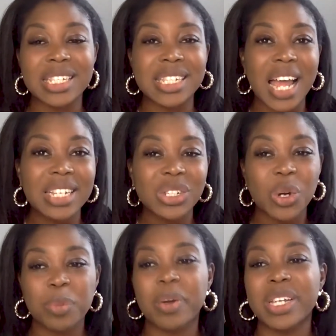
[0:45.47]
standard
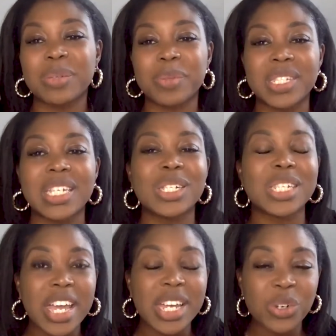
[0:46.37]
operating
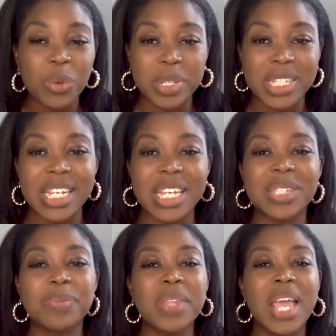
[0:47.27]
procedures in your business.